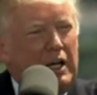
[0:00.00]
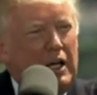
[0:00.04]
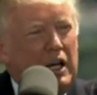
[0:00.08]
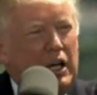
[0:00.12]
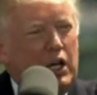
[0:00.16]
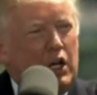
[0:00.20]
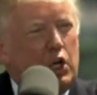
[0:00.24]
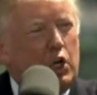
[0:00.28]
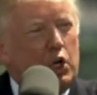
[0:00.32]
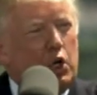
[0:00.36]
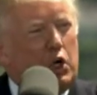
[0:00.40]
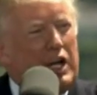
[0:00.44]

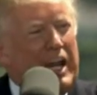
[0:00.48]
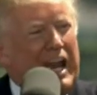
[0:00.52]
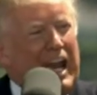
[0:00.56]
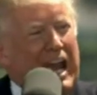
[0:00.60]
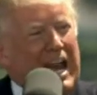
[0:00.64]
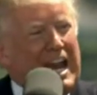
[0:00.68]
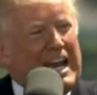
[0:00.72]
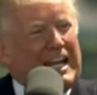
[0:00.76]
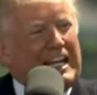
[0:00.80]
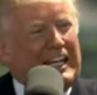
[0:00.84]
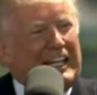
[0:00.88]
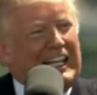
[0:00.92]
You
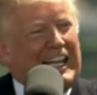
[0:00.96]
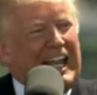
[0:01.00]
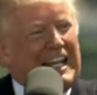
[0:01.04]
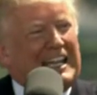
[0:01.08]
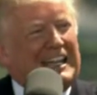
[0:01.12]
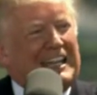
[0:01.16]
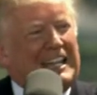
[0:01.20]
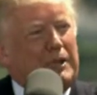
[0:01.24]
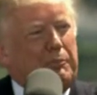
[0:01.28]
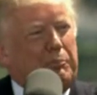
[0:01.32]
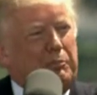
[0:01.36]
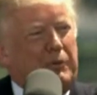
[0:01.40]
can't
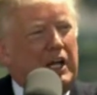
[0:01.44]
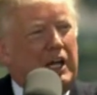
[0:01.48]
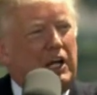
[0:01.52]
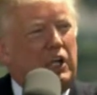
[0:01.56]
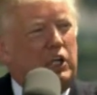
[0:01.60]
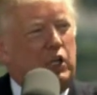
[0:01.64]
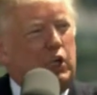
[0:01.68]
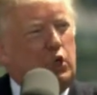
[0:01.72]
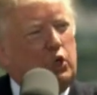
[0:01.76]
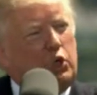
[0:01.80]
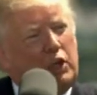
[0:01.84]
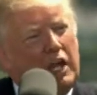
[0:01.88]
let them get
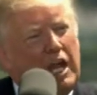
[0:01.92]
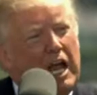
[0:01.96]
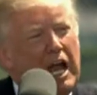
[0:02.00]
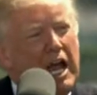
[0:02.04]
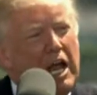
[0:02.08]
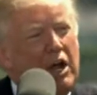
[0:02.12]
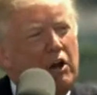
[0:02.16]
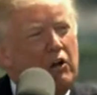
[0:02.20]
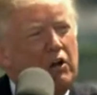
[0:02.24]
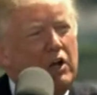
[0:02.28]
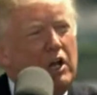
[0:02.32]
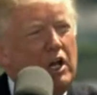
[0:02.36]
you
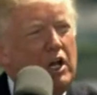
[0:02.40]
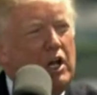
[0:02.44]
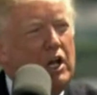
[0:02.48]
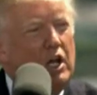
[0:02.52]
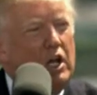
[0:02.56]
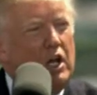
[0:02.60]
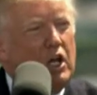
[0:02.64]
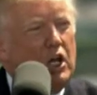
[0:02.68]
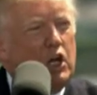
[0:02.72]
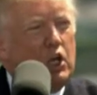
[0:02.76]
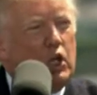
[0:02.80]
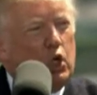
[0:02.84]
down.
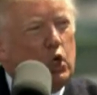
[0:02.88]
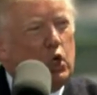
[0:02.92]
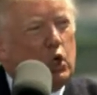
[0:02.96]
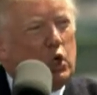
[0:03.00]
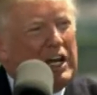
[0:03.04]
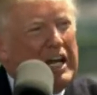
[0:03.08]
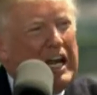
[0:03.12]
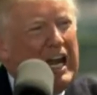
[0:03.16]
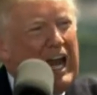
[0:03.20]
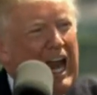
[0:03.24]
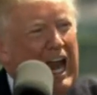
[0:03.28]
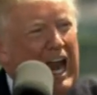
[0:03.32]
You
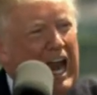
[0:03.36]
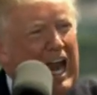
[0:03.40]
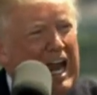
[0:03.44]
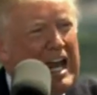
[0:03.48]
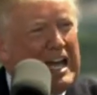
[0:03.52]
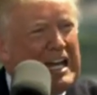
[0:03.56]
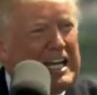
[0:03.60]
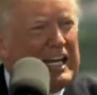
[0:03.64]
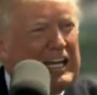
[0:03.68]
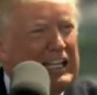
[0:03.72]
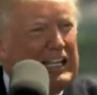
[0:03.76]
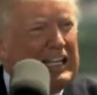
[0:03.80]

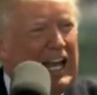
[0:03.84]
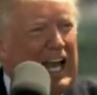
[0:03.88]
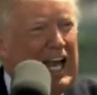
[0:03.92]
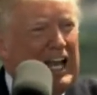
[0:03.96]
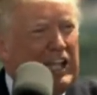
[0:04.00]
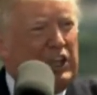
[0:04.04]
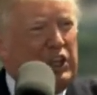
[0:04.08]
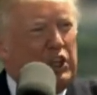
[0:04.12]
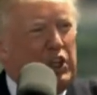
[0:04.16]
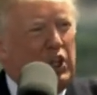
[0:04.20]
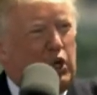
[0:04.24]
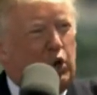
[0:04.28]
can't
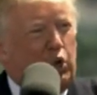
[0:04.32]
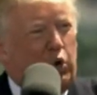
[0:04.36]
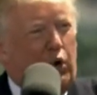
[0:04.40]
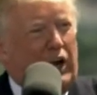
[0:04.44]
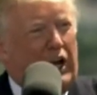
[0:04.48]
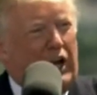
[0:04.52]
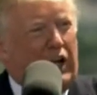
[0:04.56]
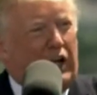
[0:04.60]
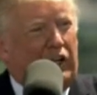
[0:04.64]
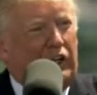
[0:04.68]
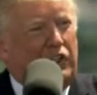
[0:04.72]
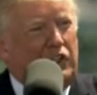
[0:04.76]
let the
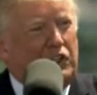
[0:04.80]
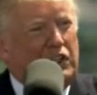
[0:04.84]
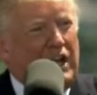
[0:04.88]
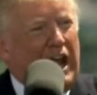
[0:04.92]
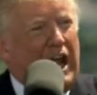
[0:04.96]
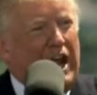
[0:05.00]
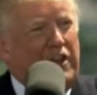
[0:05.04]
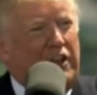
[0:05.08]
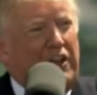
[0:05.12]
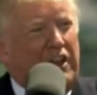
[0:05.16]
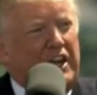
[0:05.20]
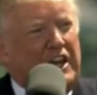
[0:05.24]
critics
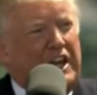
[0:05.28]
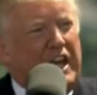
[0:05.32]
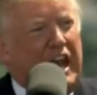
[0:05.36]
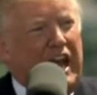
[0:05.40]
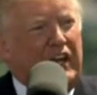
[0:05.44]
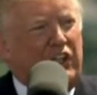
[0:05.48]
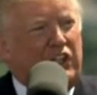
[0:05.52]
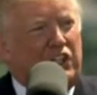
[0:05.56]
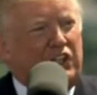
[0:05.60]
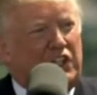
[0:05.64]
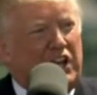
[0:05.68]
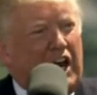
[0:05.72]
and the
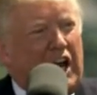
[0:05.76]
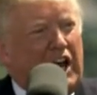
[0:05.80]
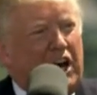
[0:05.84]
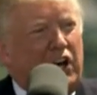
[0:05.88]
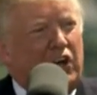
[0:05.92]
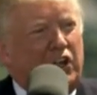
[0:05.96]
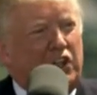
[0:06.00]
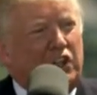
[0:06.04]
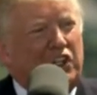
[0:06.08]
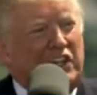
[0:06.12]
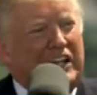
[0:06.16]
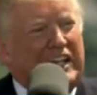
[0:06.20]

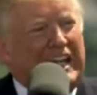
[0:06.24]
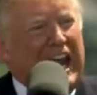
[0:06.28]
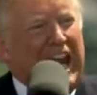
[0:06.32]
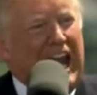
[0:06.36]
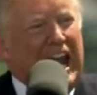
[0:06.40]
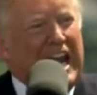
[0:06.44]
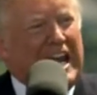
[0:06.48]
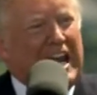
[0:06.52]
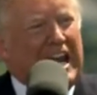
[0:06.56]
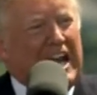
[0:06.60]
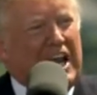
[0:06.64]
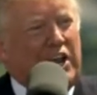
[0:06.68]
naysayers
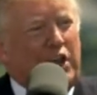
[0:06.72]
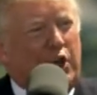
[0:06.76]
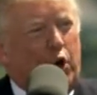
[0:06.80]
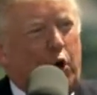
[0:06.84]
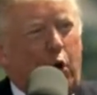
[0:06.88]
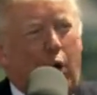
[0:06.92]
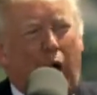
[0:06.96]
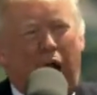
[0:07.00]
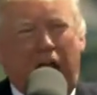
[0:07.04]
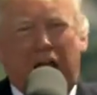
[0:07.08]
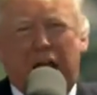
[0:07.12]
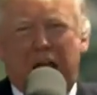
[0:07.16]
get in the
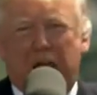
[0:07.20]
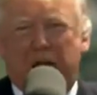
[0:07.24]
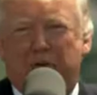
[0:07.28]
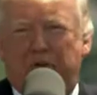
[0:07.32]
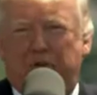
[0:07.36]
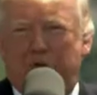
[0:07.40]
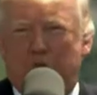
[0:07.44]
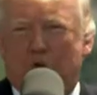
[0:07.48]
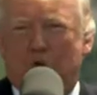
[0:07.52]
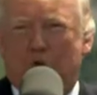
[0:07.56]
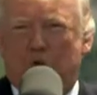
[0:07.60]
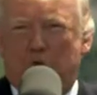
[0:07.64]
way of
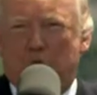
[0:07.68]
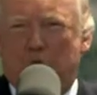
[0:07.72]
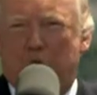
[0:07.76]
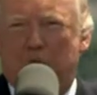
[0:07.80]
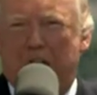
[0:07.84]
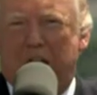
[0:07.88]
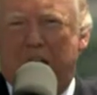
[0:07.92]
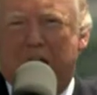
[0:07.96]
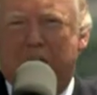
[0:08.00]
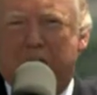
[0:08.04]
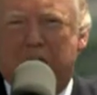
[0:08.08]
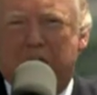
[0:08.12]
your
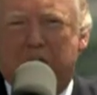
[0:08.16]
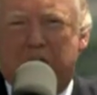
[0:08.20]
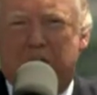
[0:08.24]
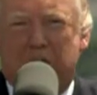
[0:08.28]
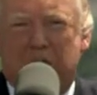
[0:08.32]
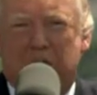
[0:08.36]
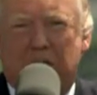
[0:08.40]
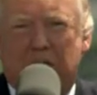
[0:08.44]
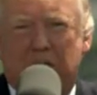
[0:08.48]
dreams.